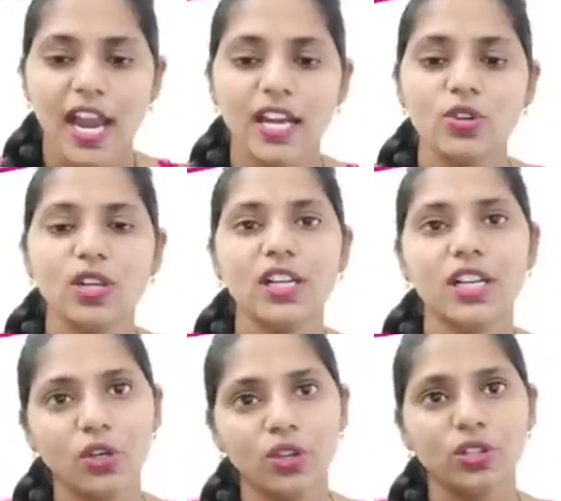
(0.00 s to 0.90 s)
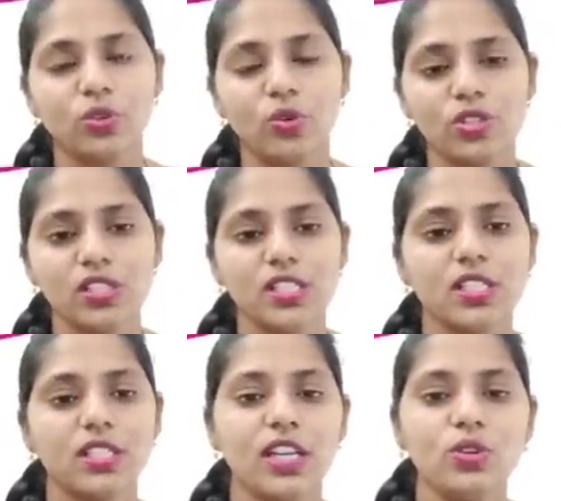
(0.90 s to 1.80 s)
and you can click on the course
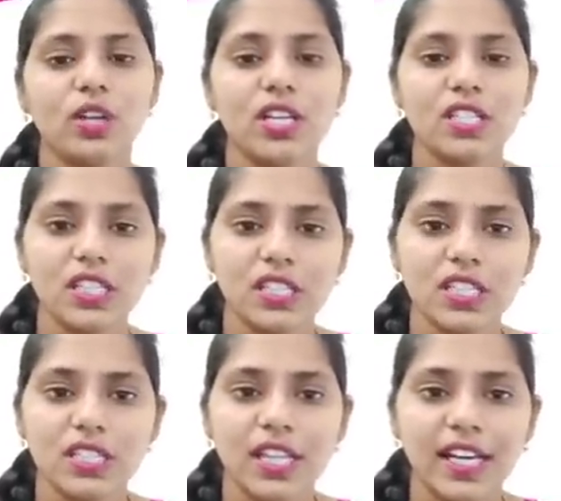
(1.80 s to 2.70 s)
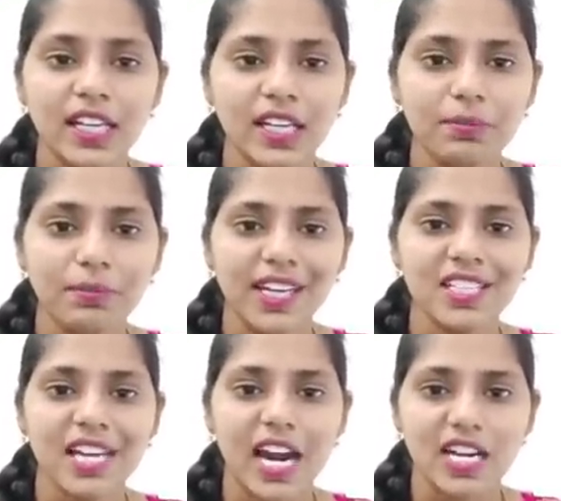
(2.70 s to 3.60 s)
list there you can see this daily
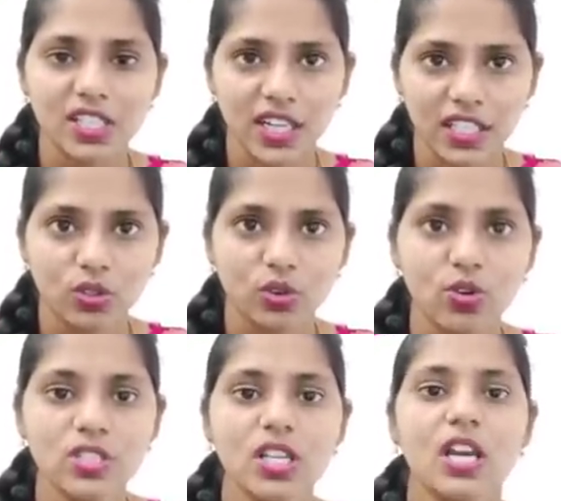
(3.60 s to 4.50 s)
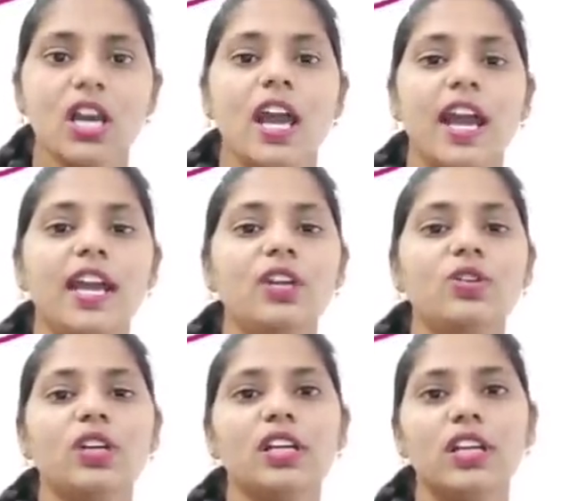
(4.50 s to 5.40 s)
mains answer writing course and
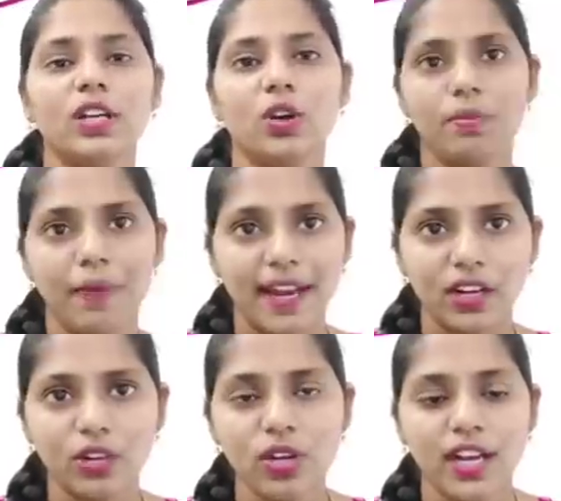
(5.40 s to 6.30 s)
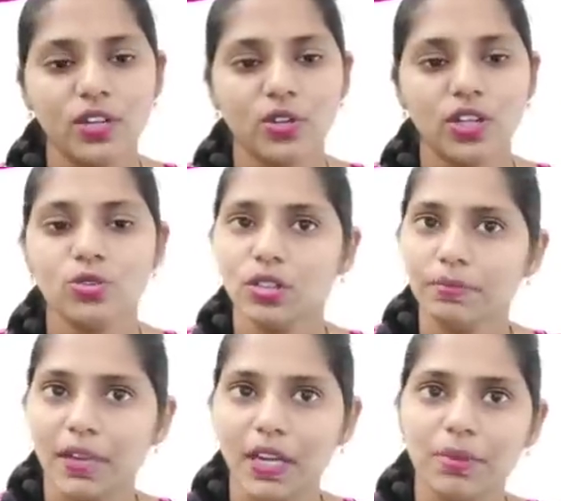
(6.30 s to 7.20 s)
you can click on buy now and you can do
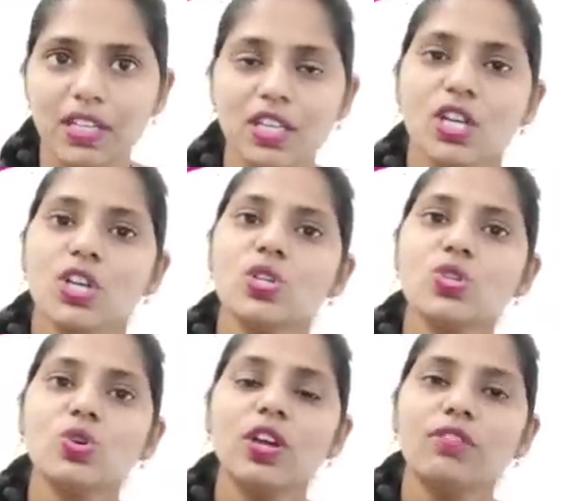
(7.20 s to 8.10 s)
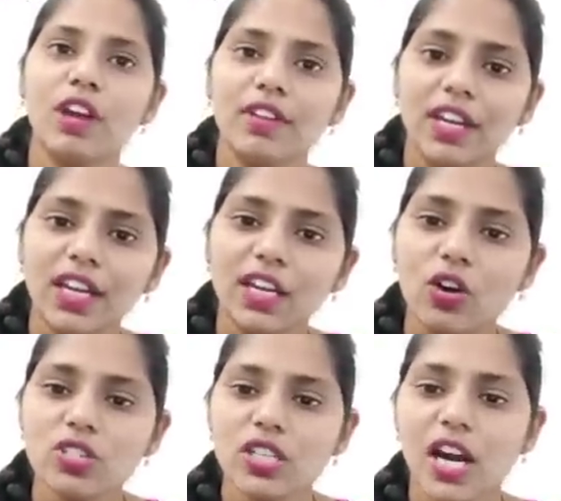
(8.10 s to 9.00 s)
the payment so if you have any
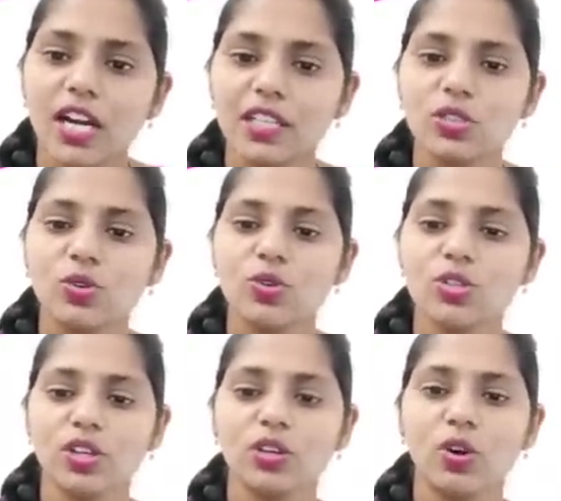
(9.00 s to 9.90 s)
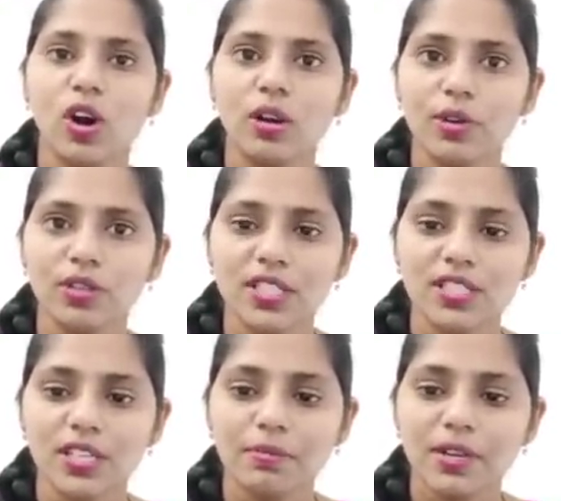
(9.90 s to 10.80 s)
doubts regarding this course you can call me on
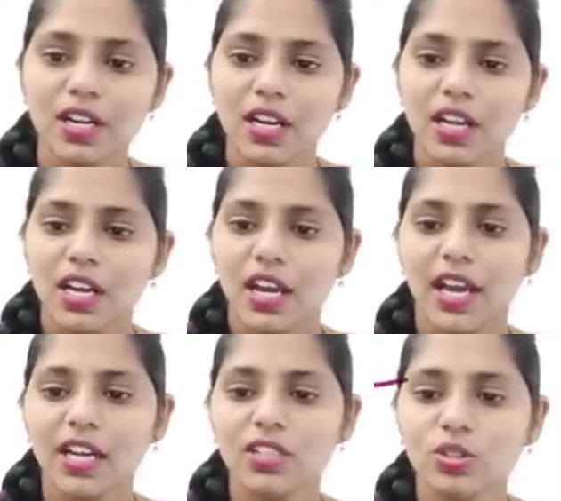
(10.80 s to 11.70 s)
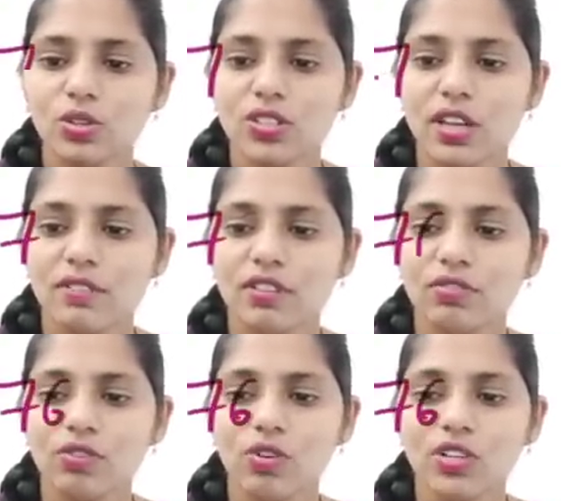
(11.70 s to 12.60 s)
this number
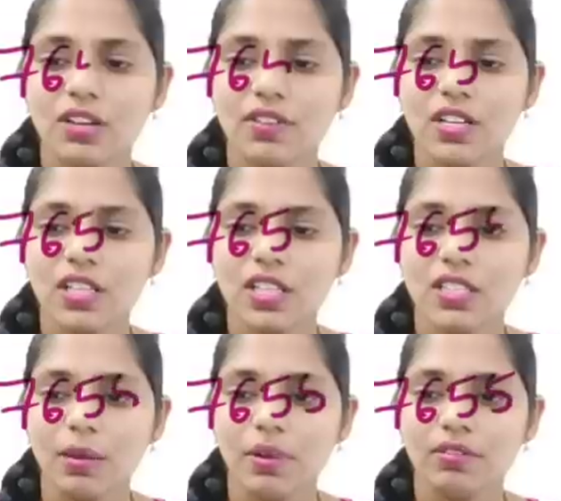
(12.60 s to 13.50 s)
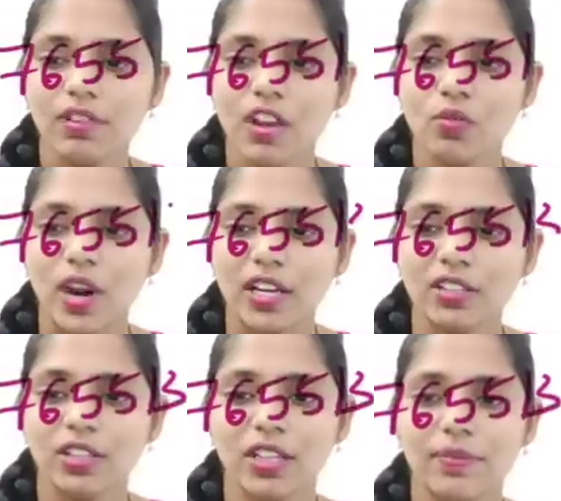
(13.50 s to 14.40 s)

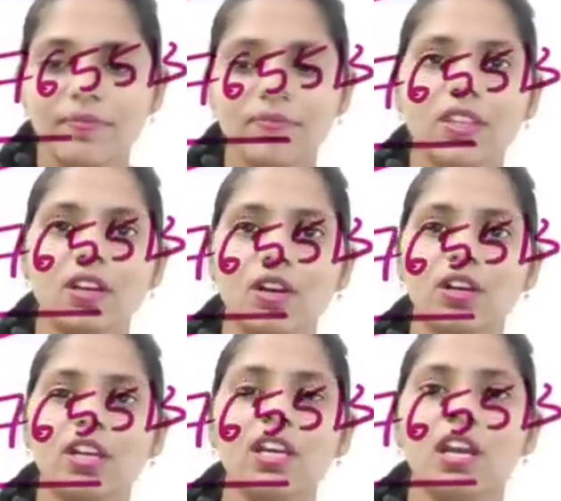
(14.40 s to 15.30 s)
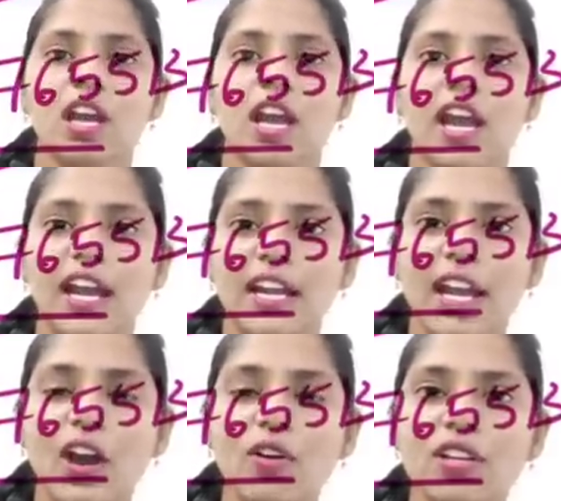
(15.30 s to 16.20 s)
8074765513 okay
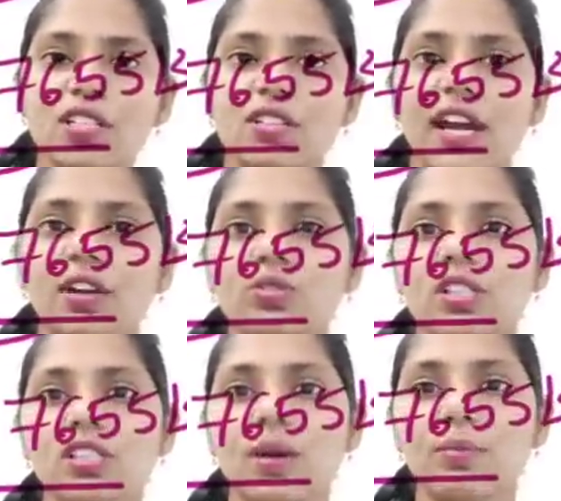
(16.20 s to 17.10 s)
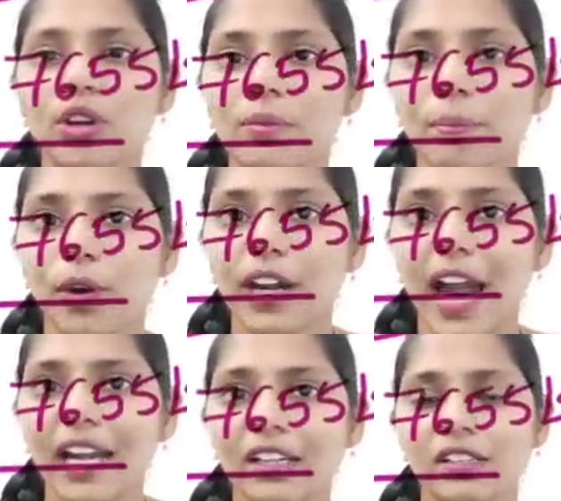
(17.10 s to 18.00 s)
and now let us try to see some more important
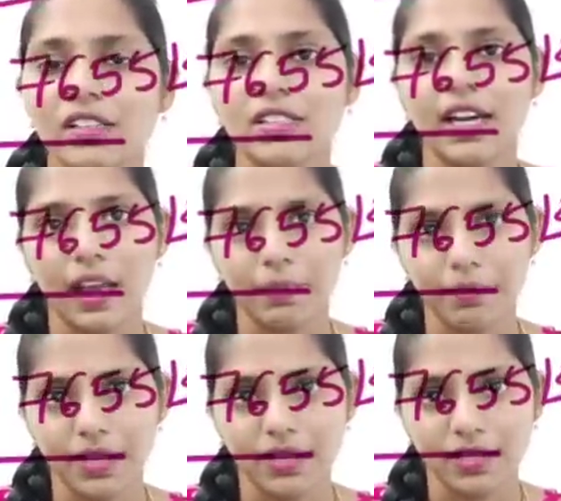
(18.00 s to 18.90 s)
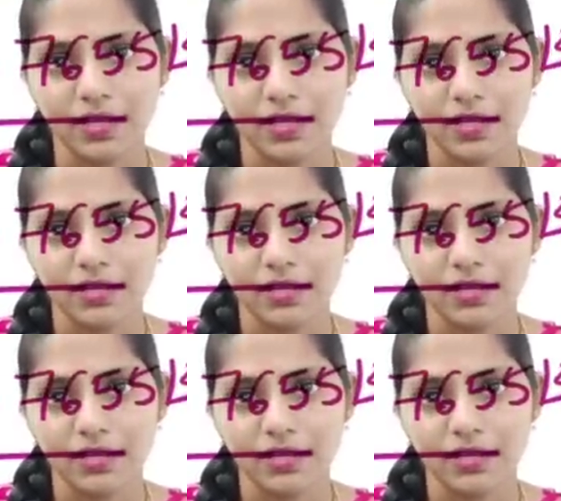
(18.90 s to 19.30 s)
articles that appeared